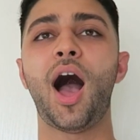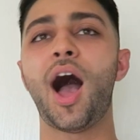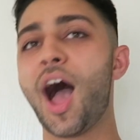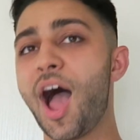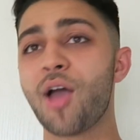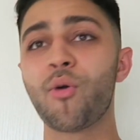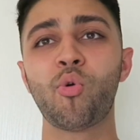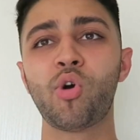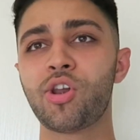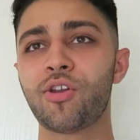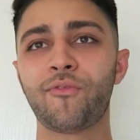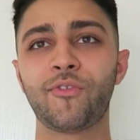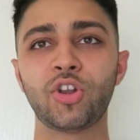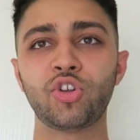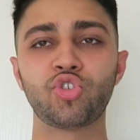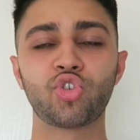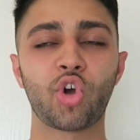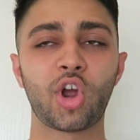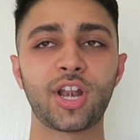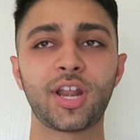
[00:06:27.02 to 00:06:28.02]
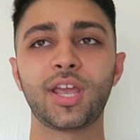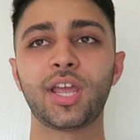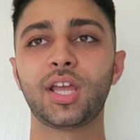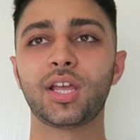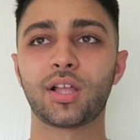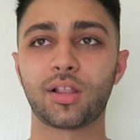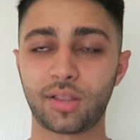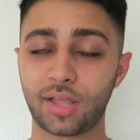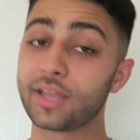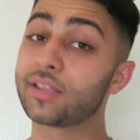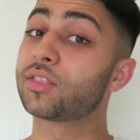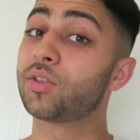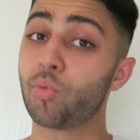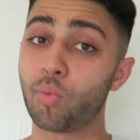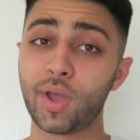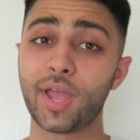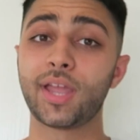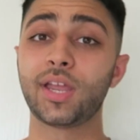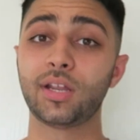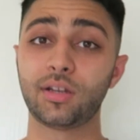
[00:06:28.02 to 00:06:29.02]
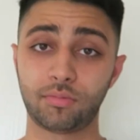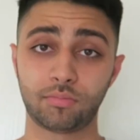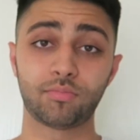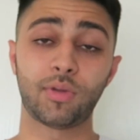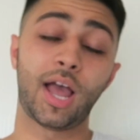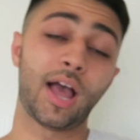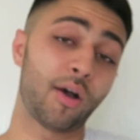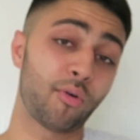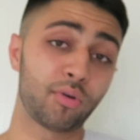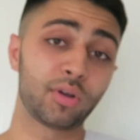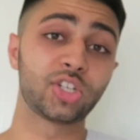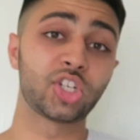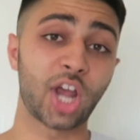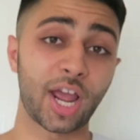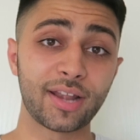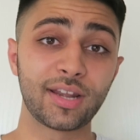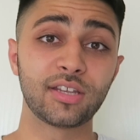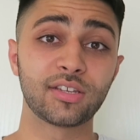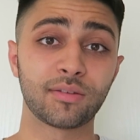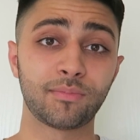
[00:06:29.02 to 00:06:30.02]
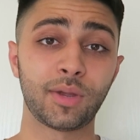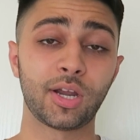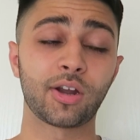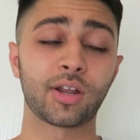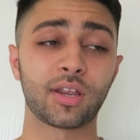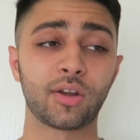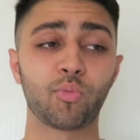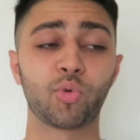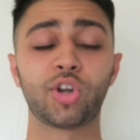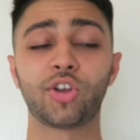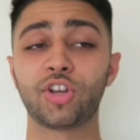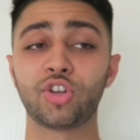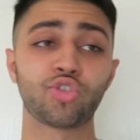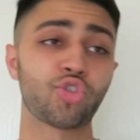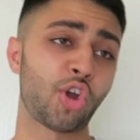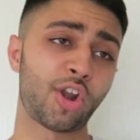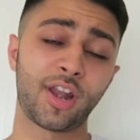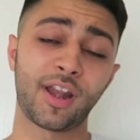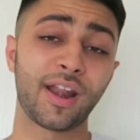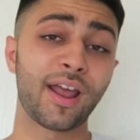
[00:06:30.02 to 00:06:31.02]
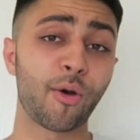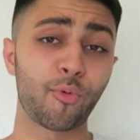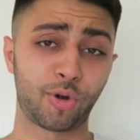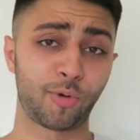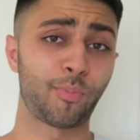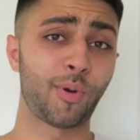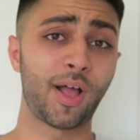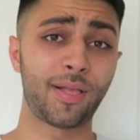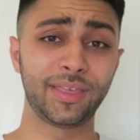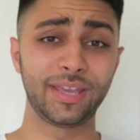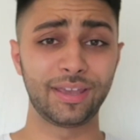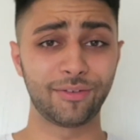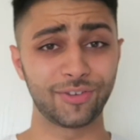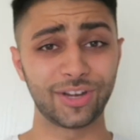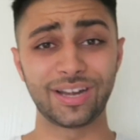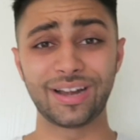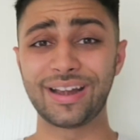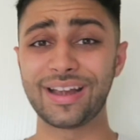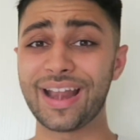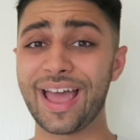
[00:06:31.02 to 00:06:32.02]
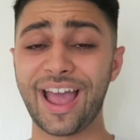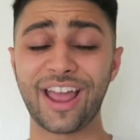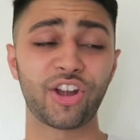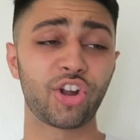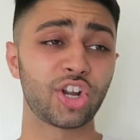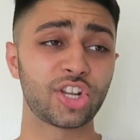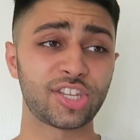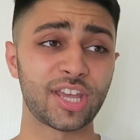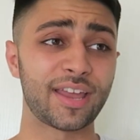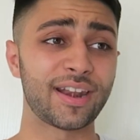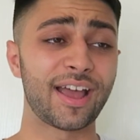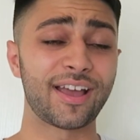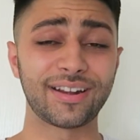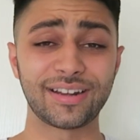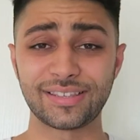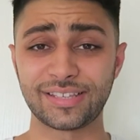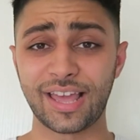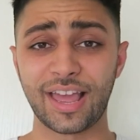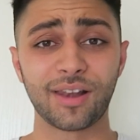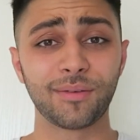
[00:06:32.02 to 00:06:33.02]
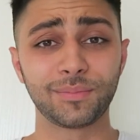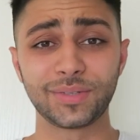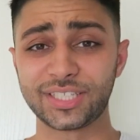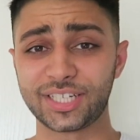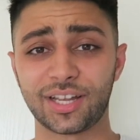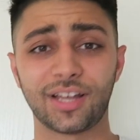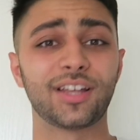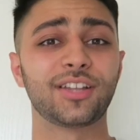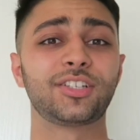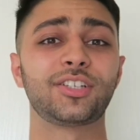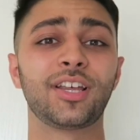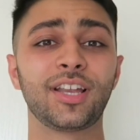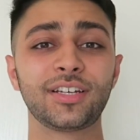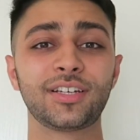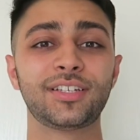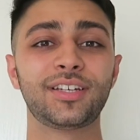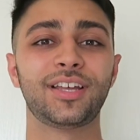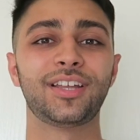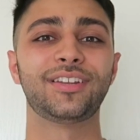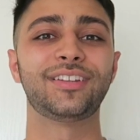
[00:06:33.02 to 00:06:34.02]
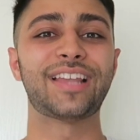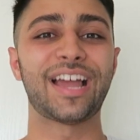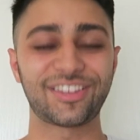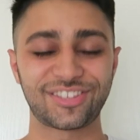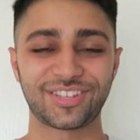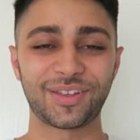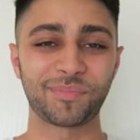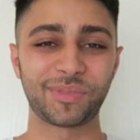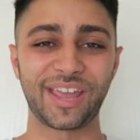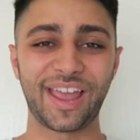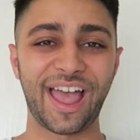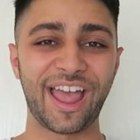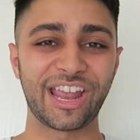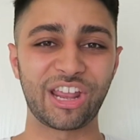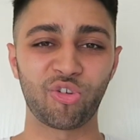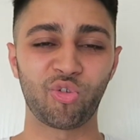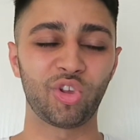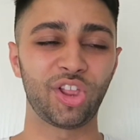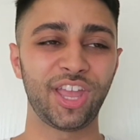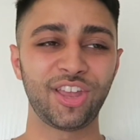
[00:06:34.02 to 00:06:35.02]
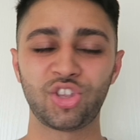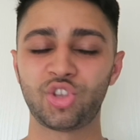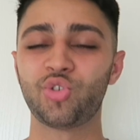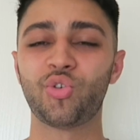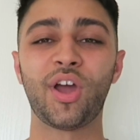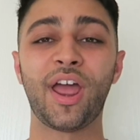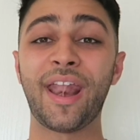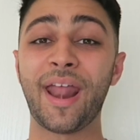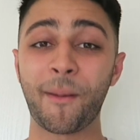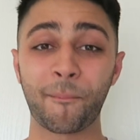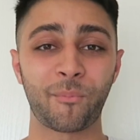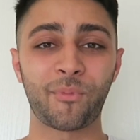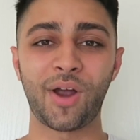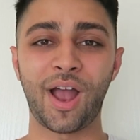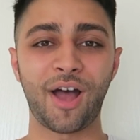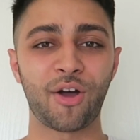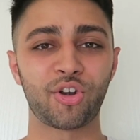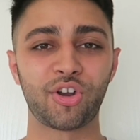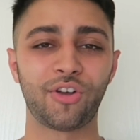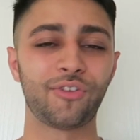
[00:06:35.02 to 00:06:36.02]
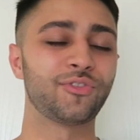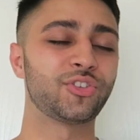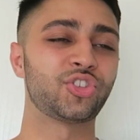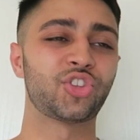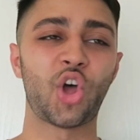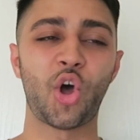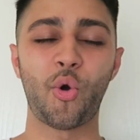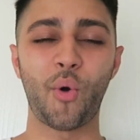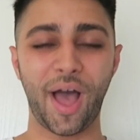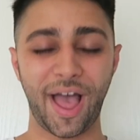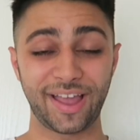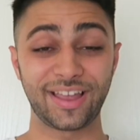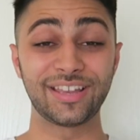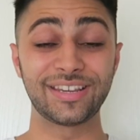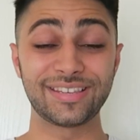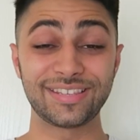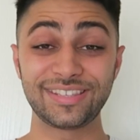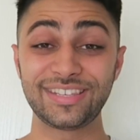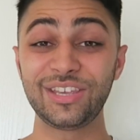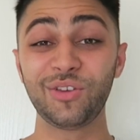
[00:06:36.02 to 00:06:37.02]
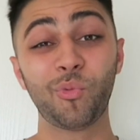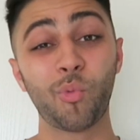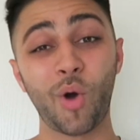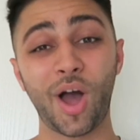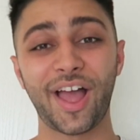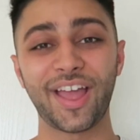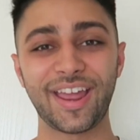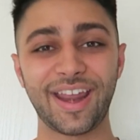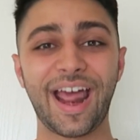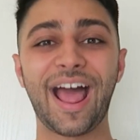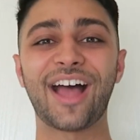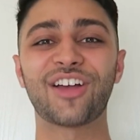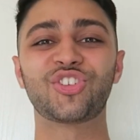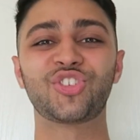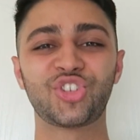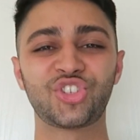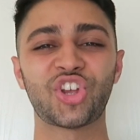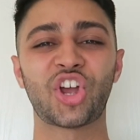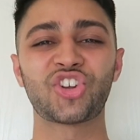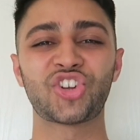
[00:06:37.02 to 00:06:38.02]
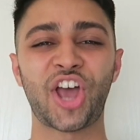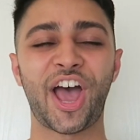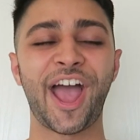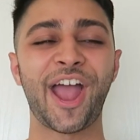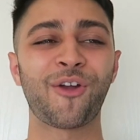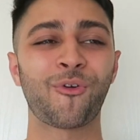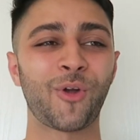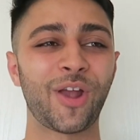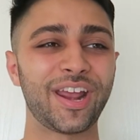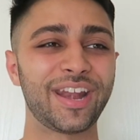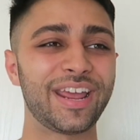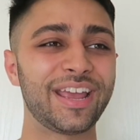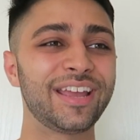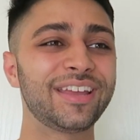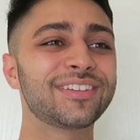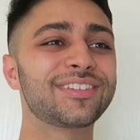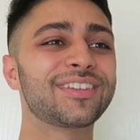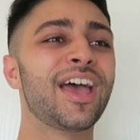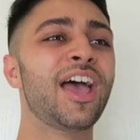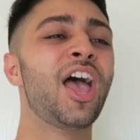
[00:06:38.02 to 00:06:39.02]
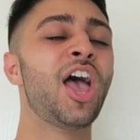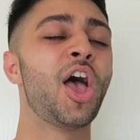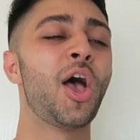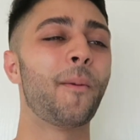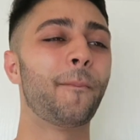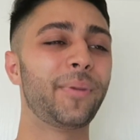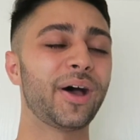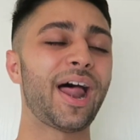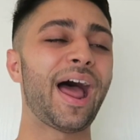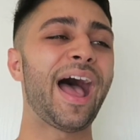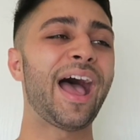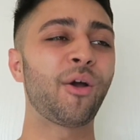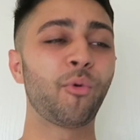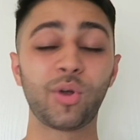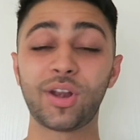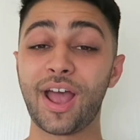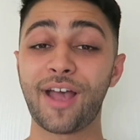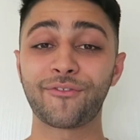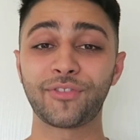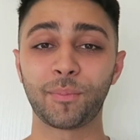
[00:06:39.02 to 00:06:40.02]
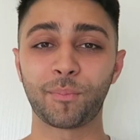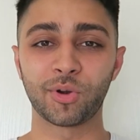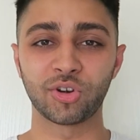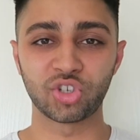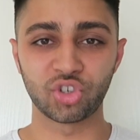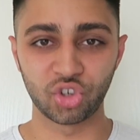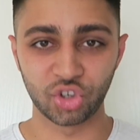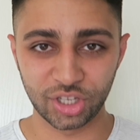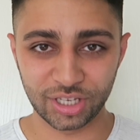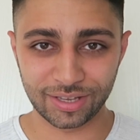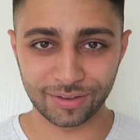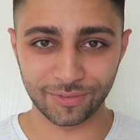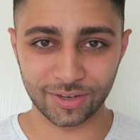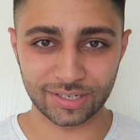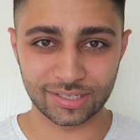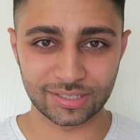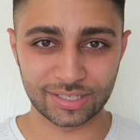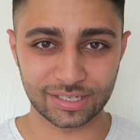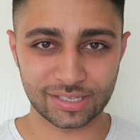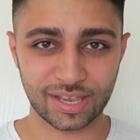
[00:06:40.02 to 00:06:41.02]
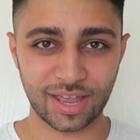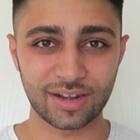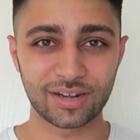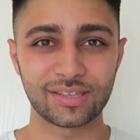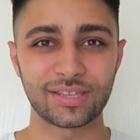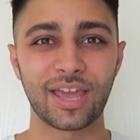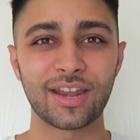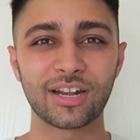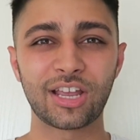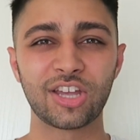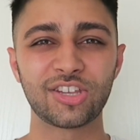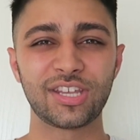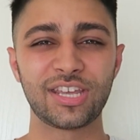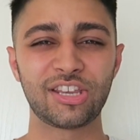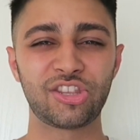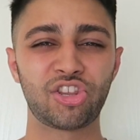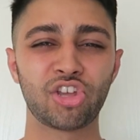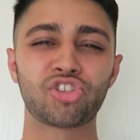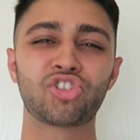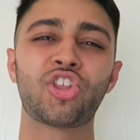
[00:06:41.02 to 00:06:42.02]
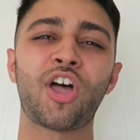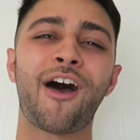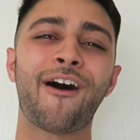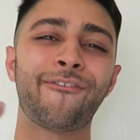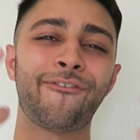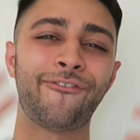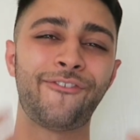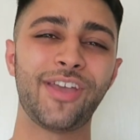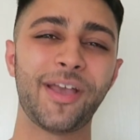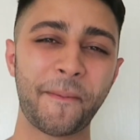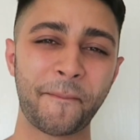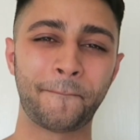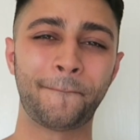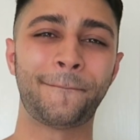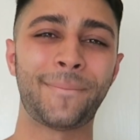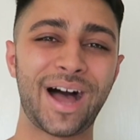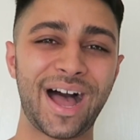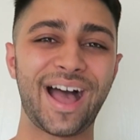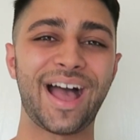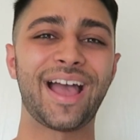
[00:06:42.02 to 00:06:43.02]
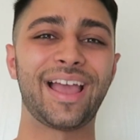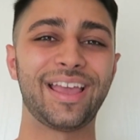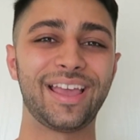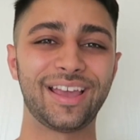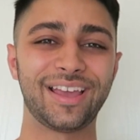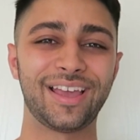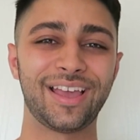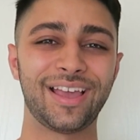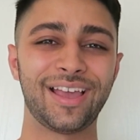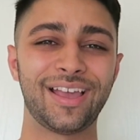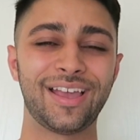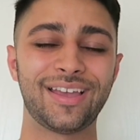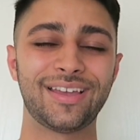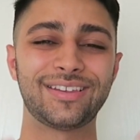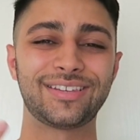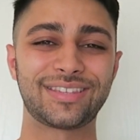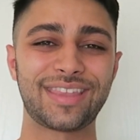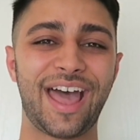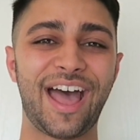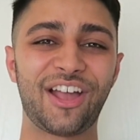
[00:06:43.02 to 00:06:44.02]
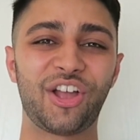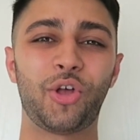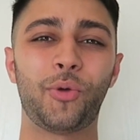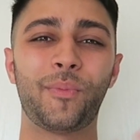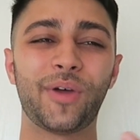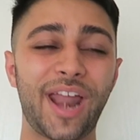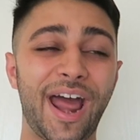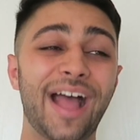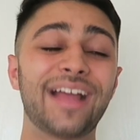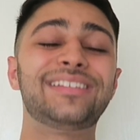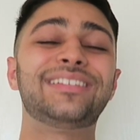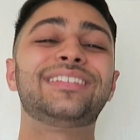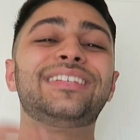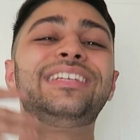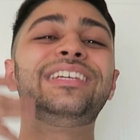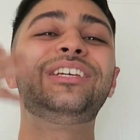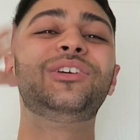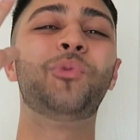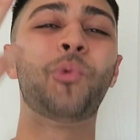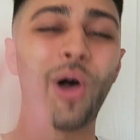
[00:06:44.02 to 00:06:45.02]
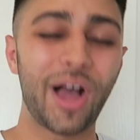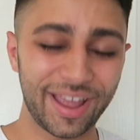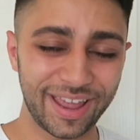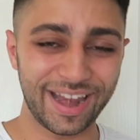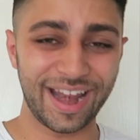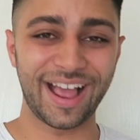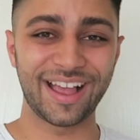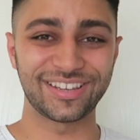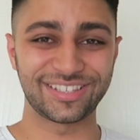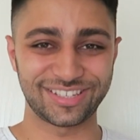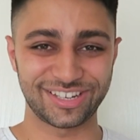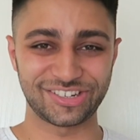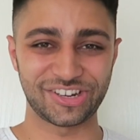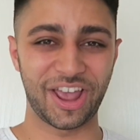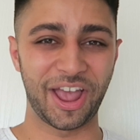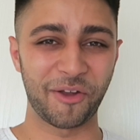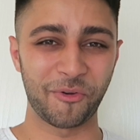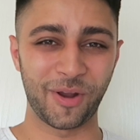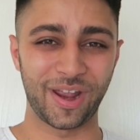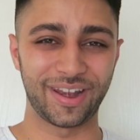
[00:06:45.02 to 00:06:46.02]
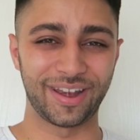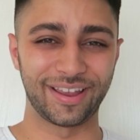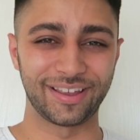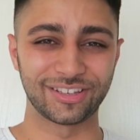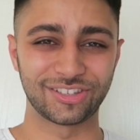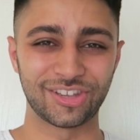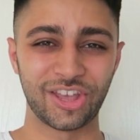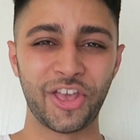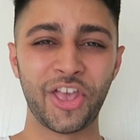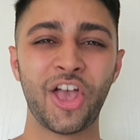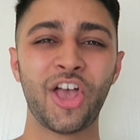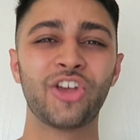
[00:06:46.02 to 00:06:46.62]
I would have enjoyed it like the way how a Chinese American would have enjoyed it, and I would have probably given it a 9 or 10 out of 10 because that's something I can relate to and I'm proud of. So I could see why it has such high ratings, but I would have to personally give it a 6 out of 10 because it does not fit my style, but I see why it has such high ratings.